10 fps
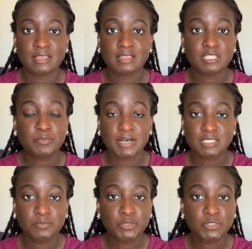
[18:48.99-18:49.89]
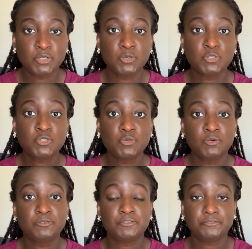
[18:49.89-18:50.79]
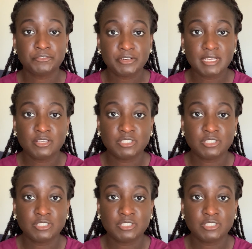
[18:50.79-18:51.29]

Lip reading: It's possible to go to school for free.